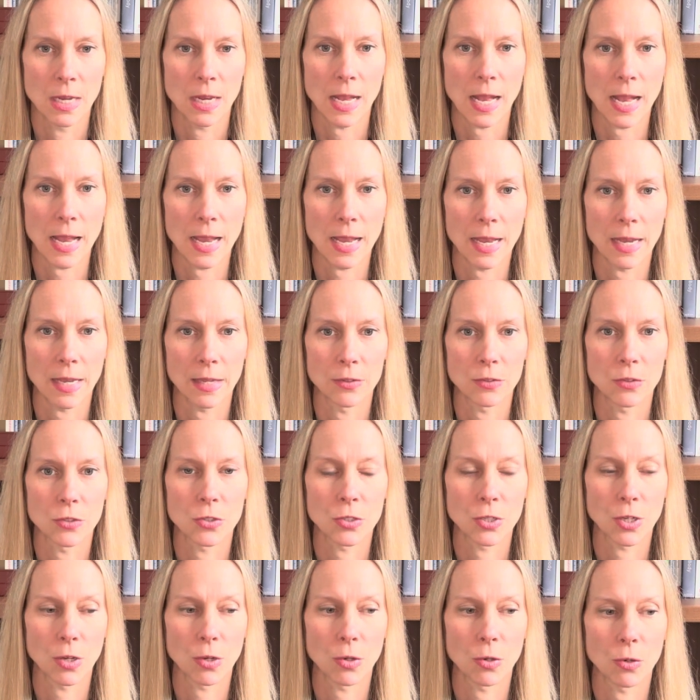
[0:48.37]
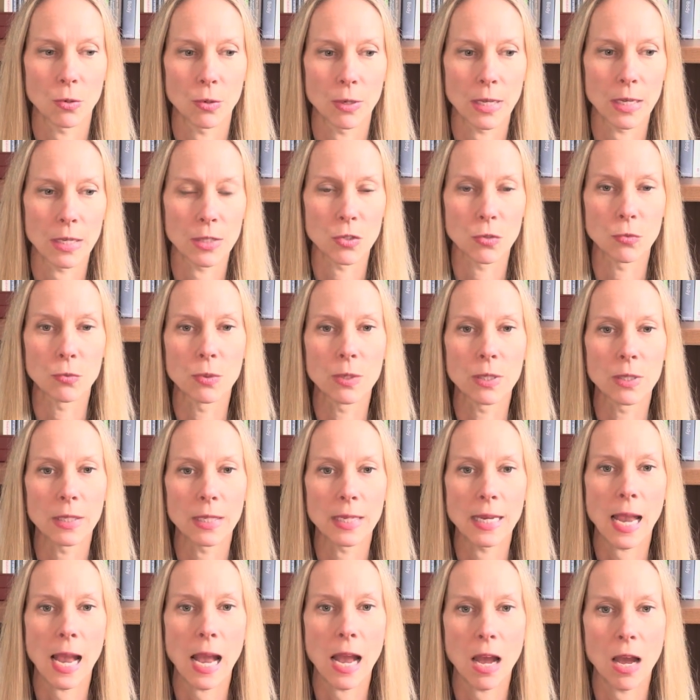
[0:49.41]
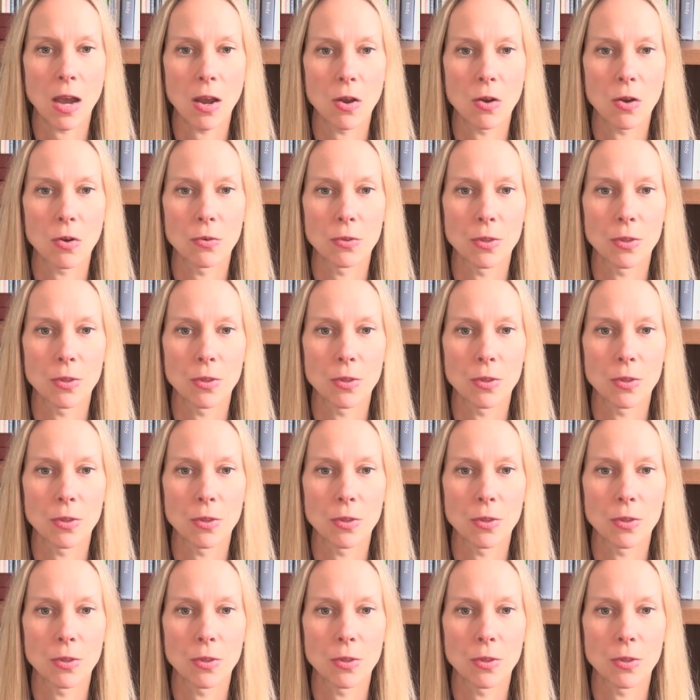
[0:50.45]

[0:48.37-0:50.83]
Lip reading: And so it's really how